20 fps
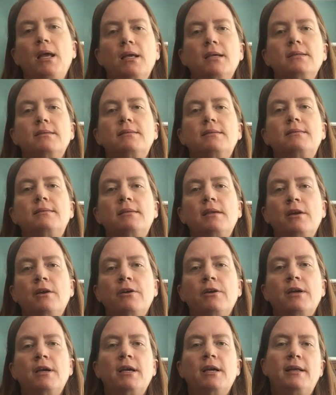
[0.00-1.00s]

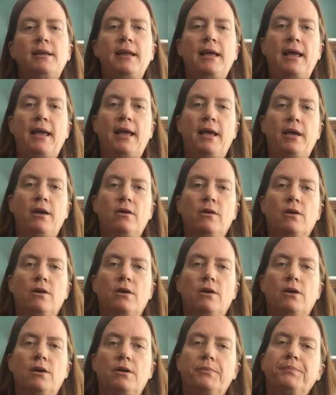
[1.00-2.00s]
Sarah and
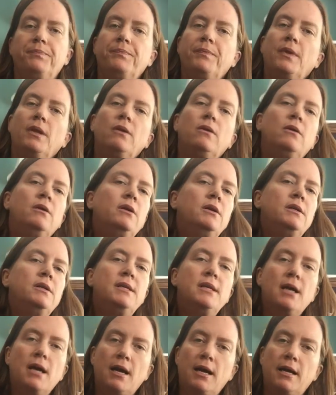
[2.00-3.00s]
Hagar could
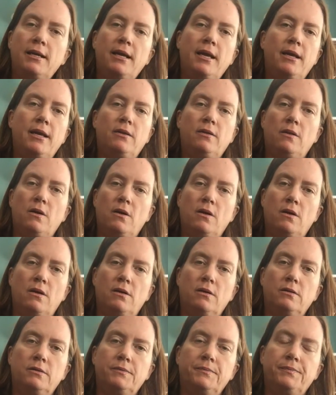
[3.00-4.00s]
not get along,